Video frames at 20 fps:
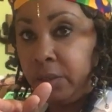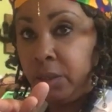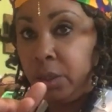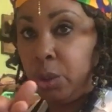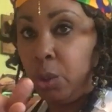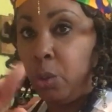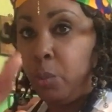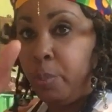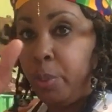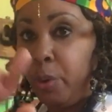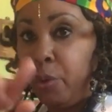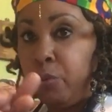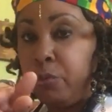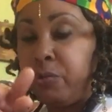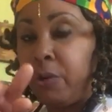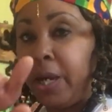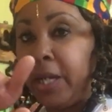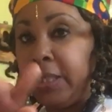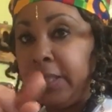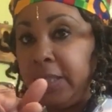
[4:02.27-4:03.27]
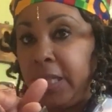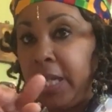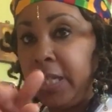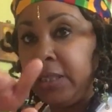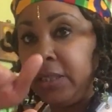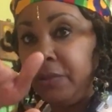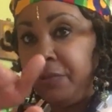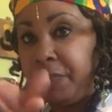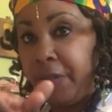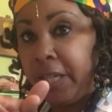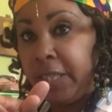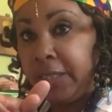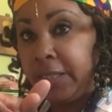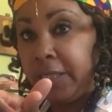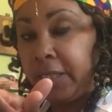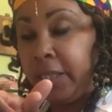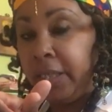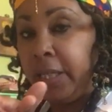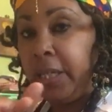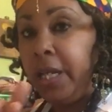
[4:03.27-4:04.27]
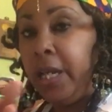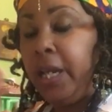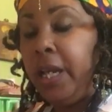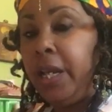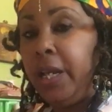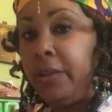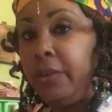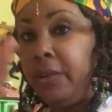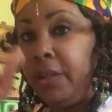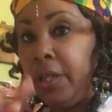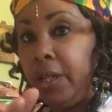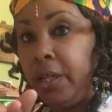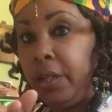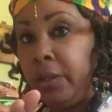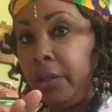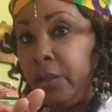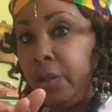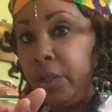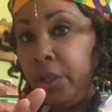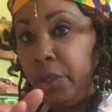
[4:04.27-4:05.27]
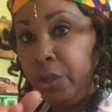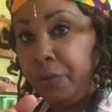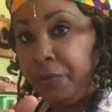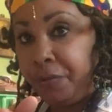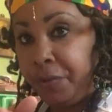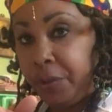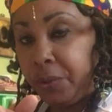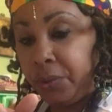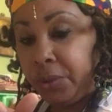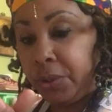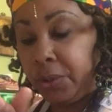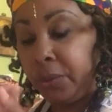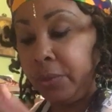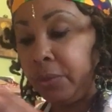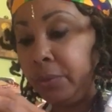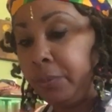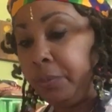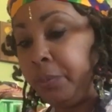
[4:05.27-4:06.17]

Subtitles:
So both right sides are facing, and then your filter.